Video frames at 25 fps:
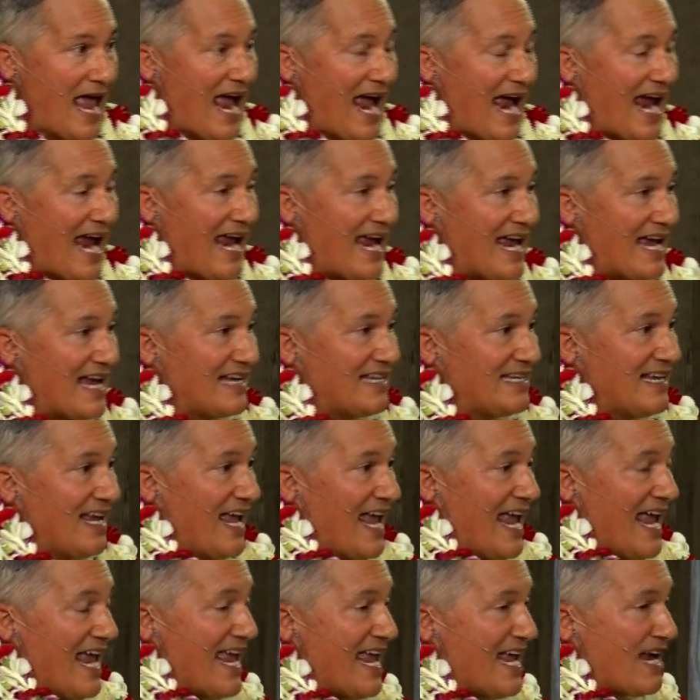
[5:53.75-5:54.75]
And
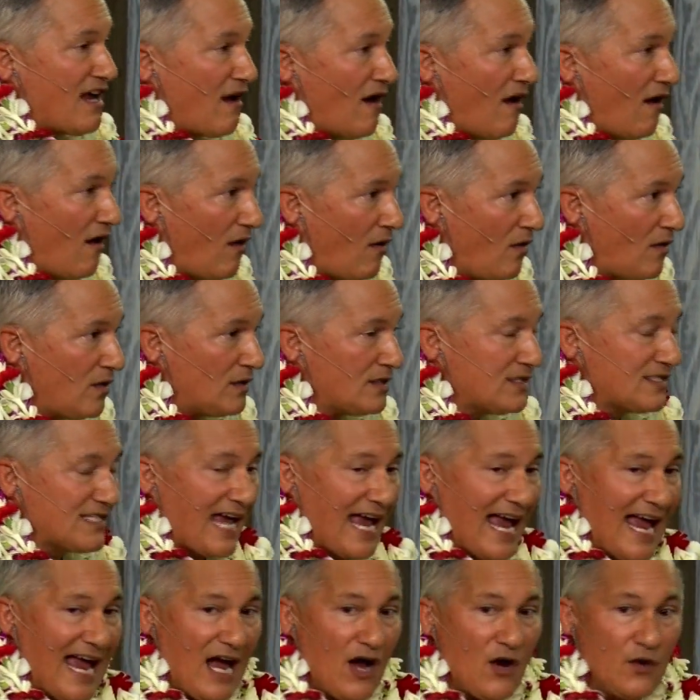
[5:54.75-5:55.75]
he calls
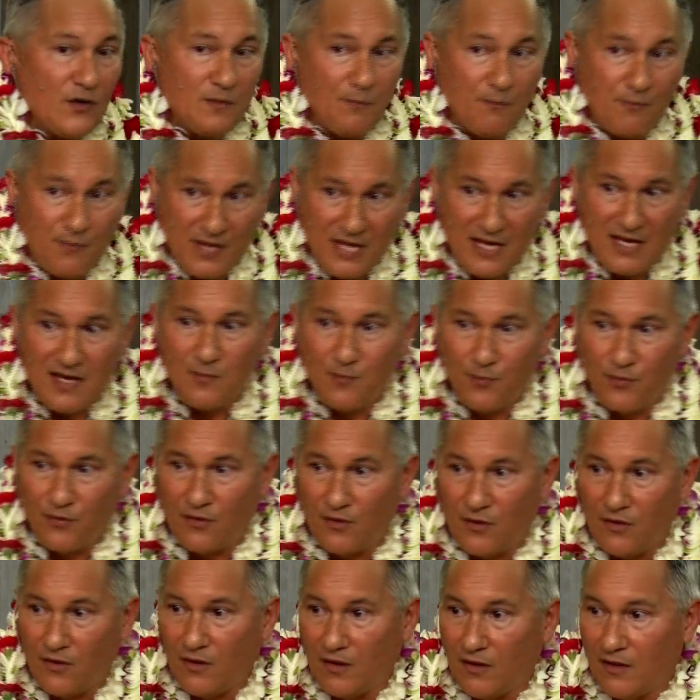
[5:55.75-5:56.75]
out
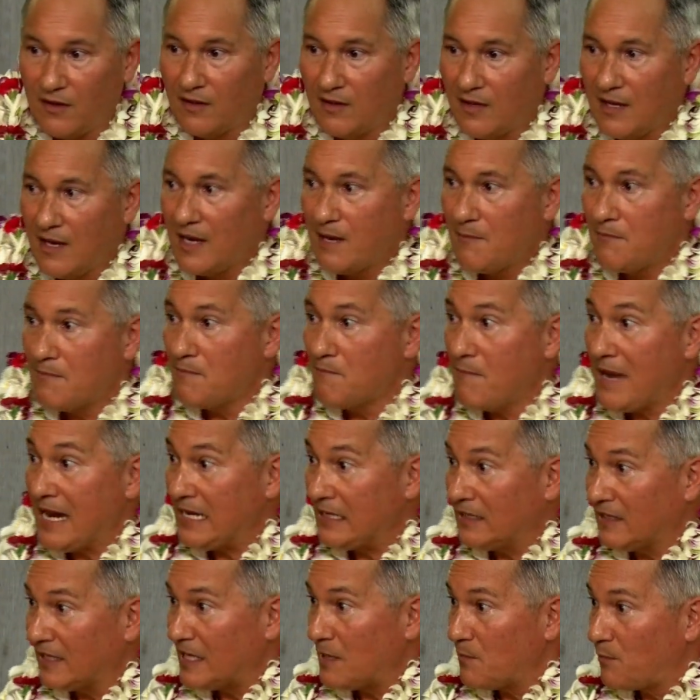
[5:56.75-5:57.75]
people,
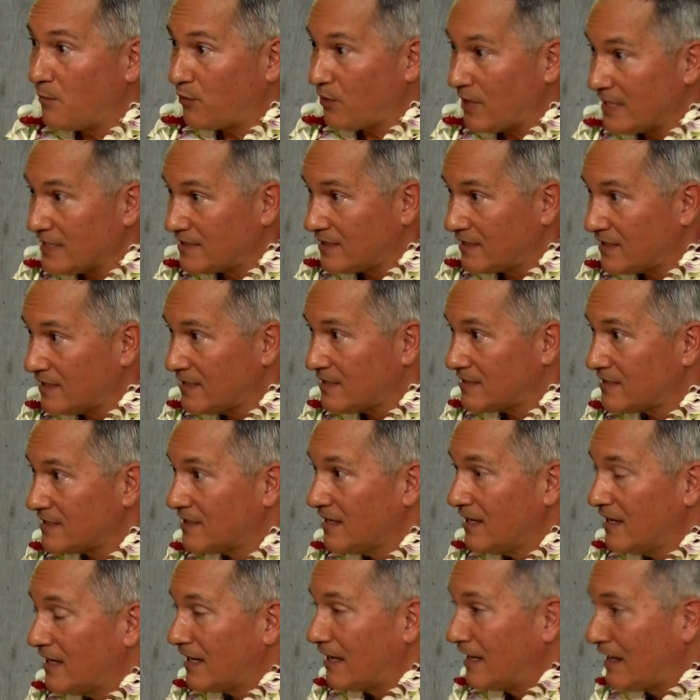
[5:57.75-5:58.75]
mainly presidents,
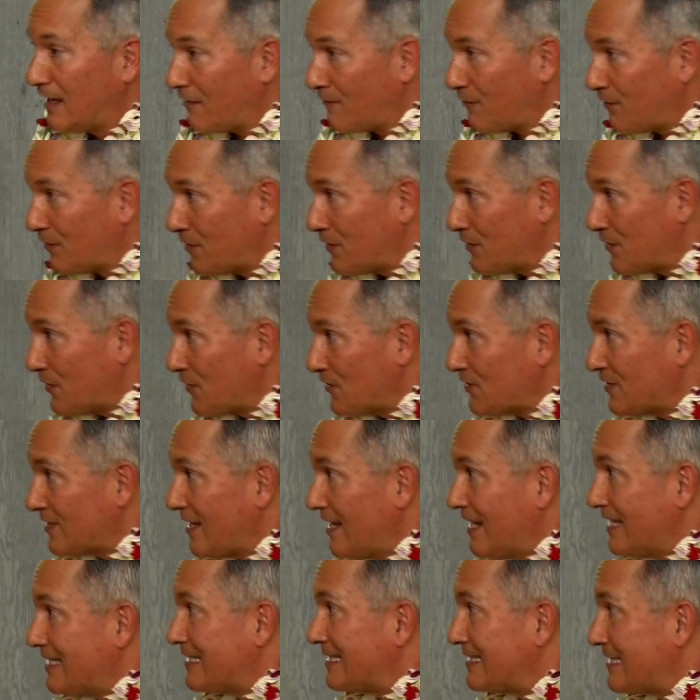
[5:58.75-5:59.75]
governors,
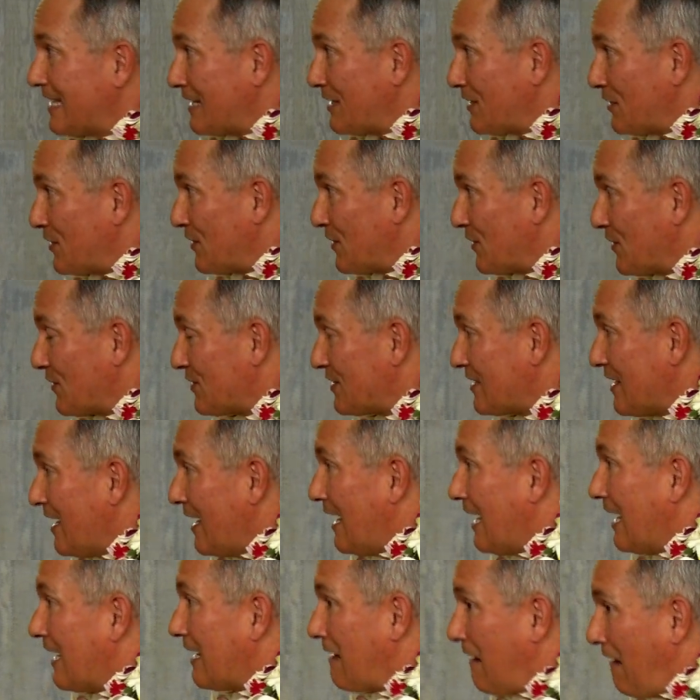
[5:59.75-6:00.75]
senators,
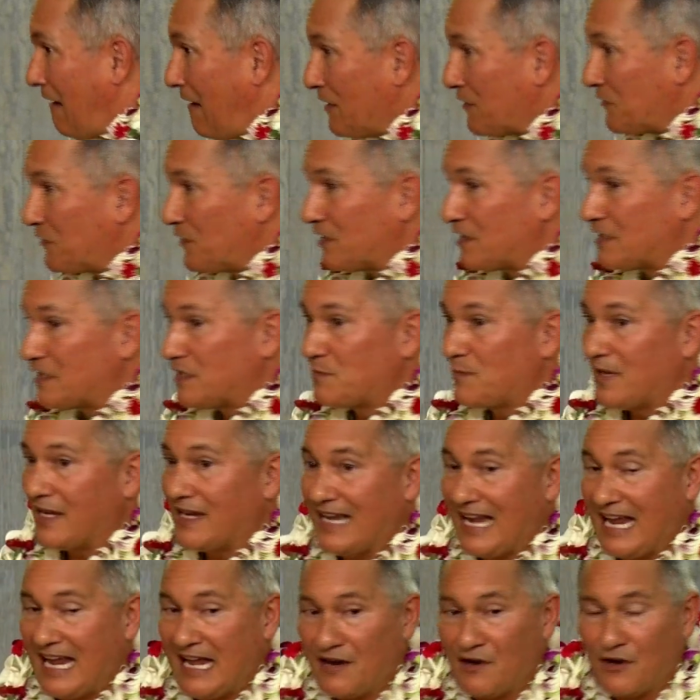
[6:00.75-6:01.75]
and congressmen
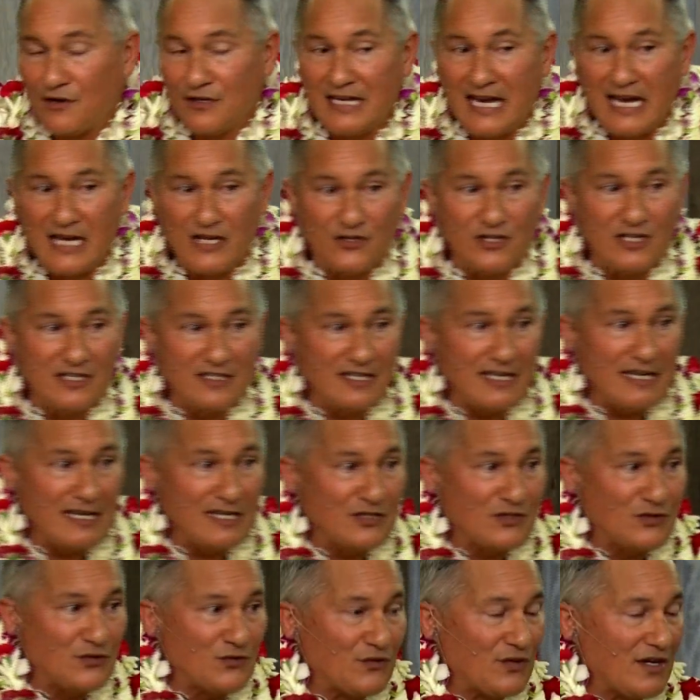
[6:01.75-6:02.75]
in our nation's
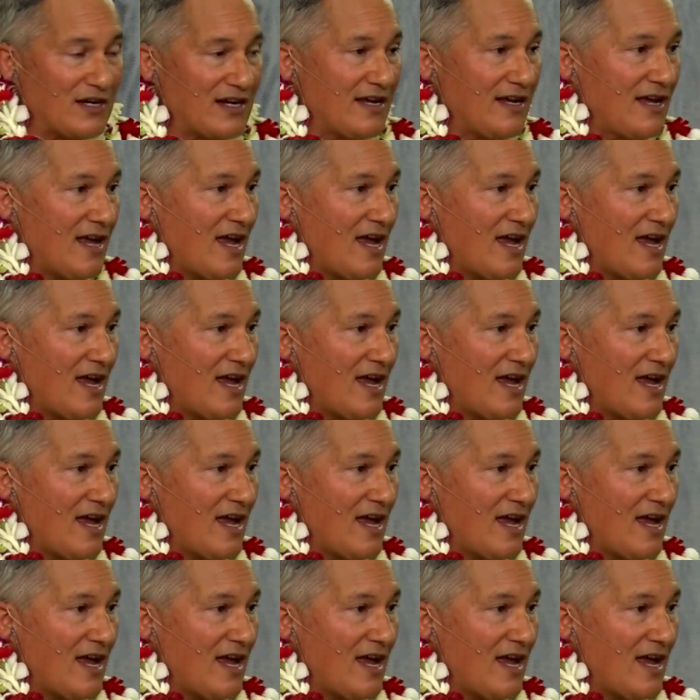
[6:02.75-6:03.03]
history,